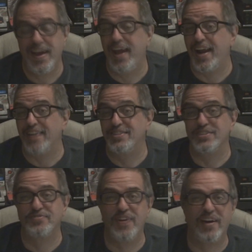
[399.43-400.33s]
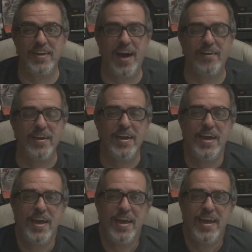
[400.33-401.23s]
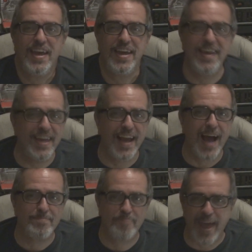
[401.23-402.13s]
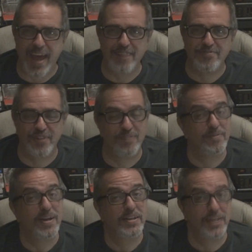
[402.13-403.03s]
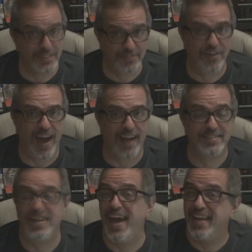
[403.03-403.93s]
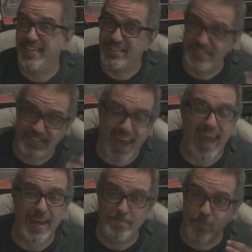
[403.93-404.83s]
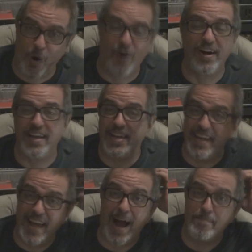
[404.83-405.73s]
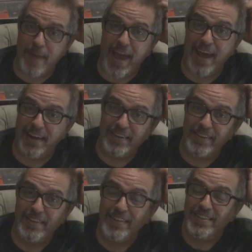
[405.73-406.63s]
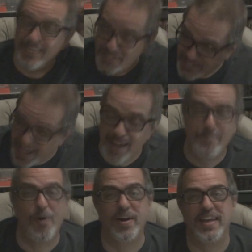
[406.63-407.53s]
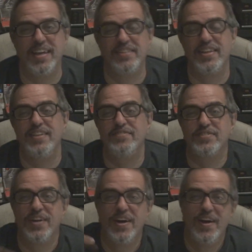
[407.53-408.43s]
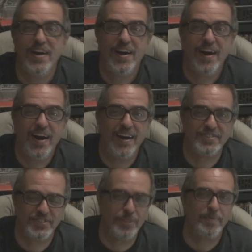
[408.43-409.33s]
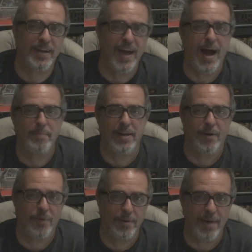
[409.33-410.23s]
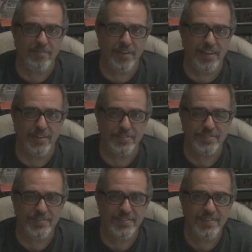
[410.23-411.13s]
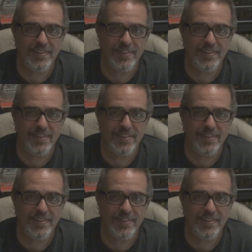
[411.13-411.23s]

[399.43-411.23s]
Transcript: And I just found out he got banned from KISS Facts. And the same morning he got banned, the same morning he leaves a stupid comment on one of my videos.